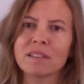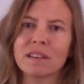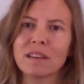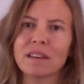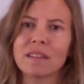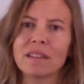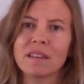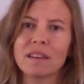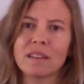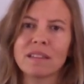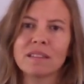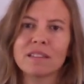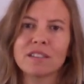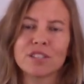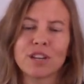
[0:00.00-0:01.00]
And
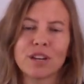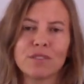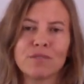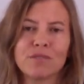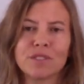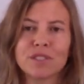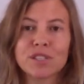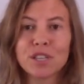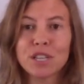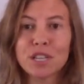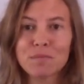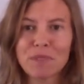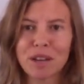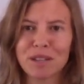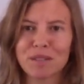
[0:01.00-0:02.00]
then the child feels good
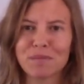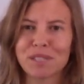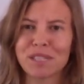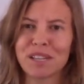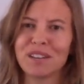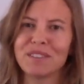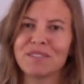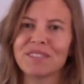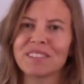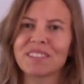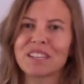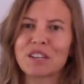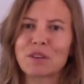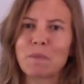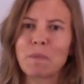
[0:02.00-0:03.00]
about himself.
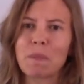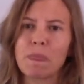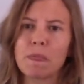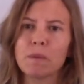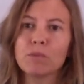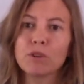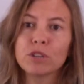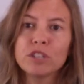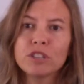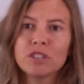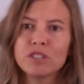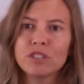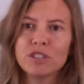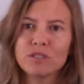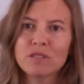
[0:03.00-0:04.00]
The more you
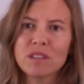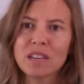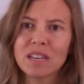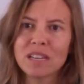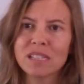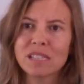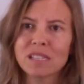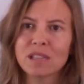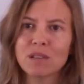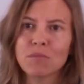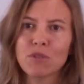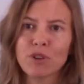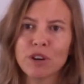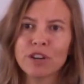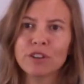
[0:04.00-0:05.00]
can do this, the
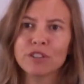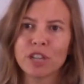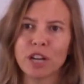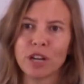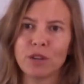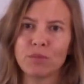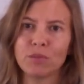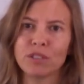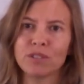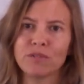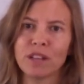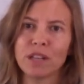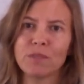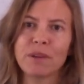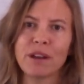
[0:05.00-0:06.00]
more your child will
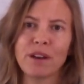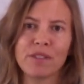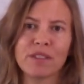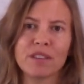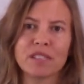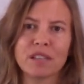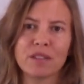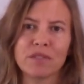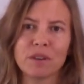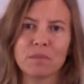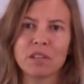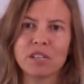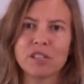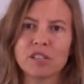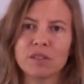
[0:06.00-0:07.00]
develop a healthy
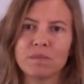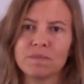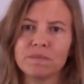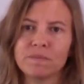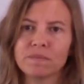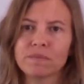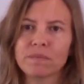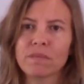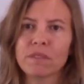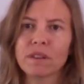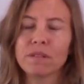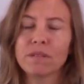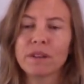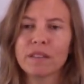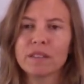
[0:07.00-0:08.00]
self-image.
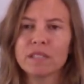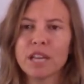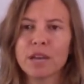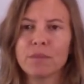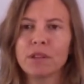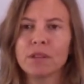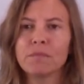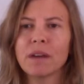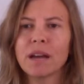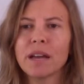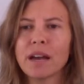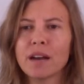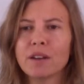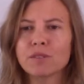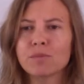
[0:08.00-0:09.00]
Around the table at my
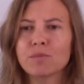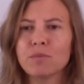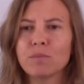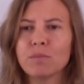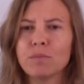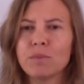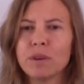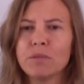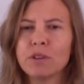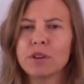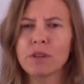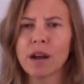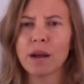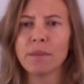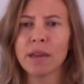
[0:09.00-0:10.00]
house, we would
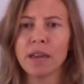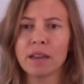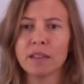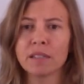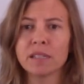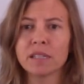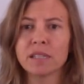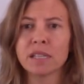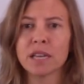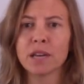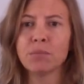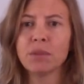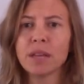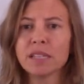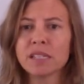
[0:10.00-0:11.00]
grab hands to say a
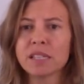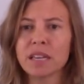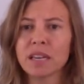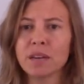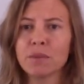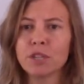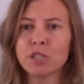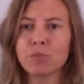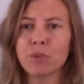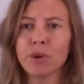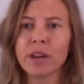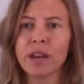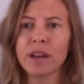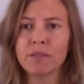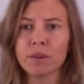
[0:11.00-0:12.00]
blessing, at which
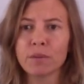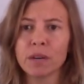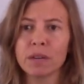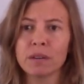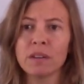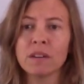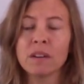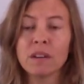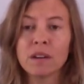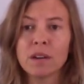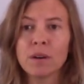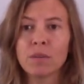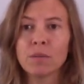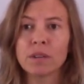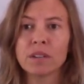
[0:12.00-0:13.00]
point everyone
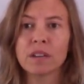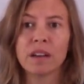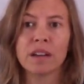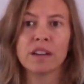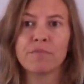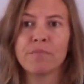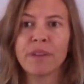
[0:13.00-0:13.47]
would kind of